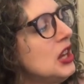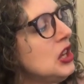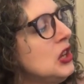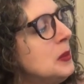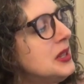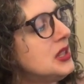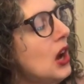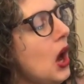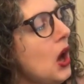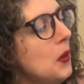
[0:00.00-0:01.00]
You must
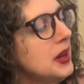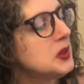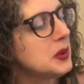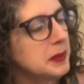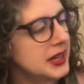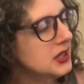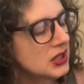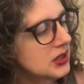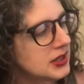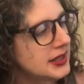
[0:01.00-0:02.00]
always repeat
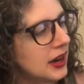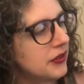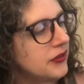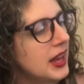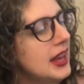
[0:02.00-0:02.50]
to yourself,